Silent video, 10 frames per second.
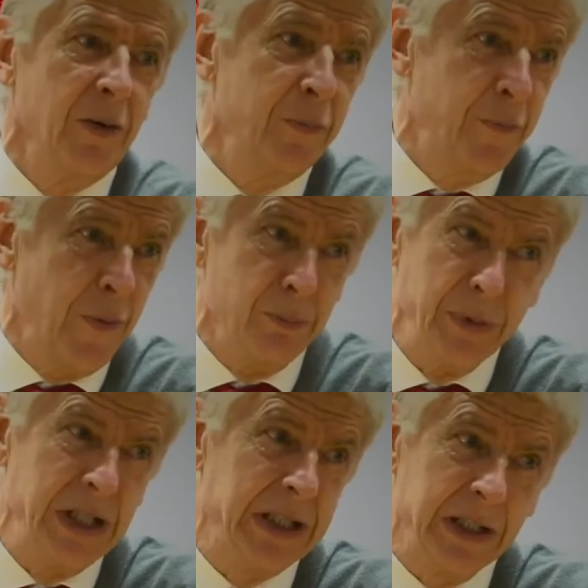For
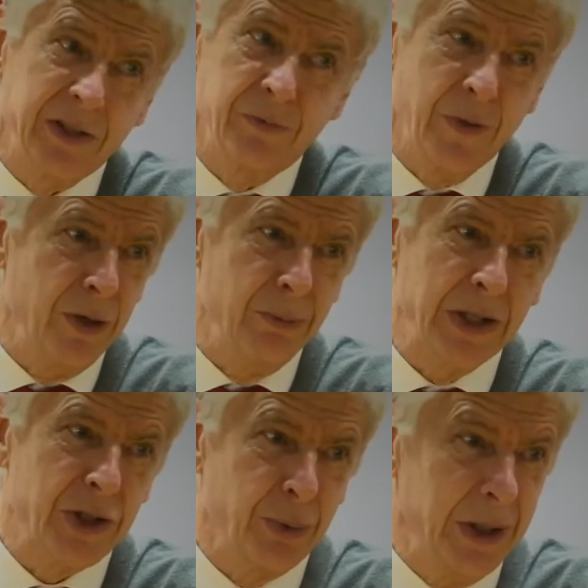me, it gets very
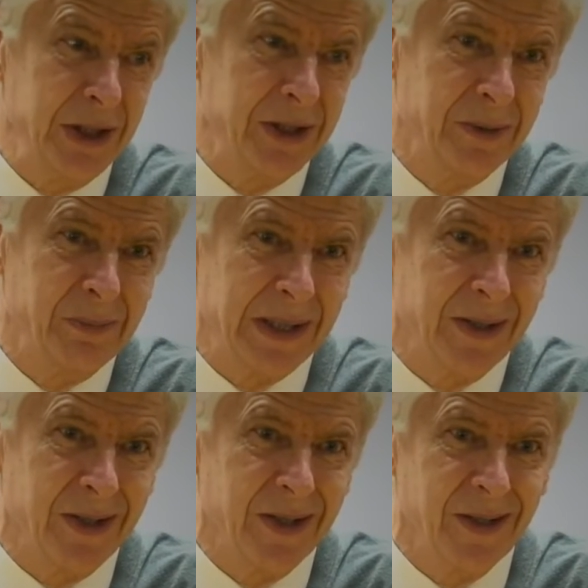much credit,
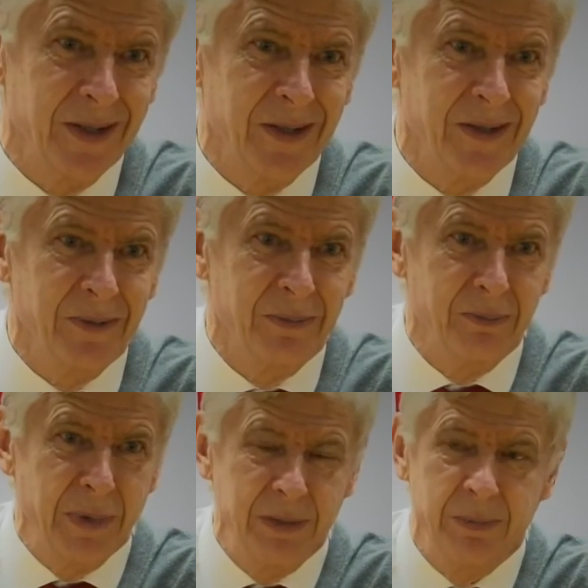but
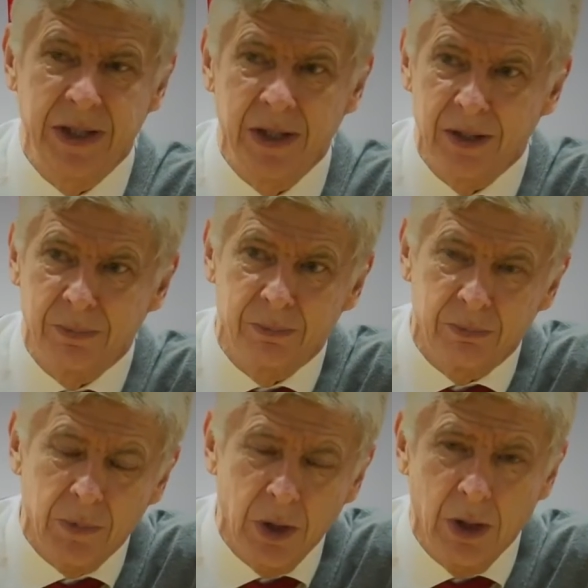maybe
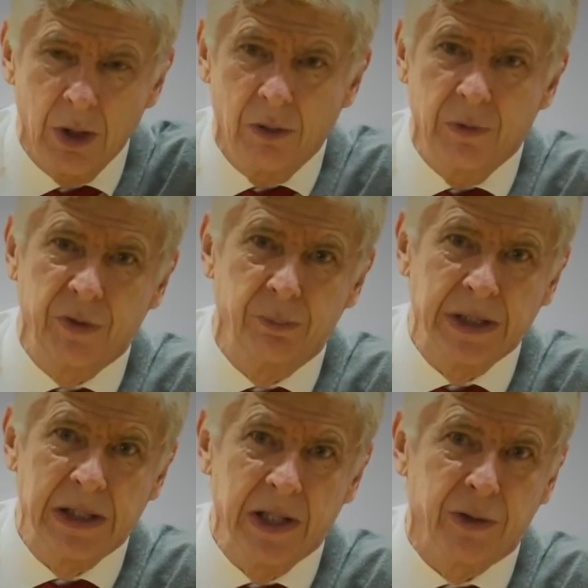with a
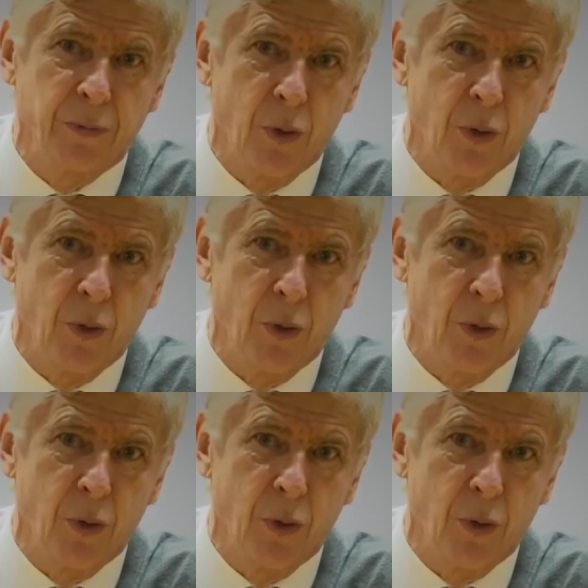bit less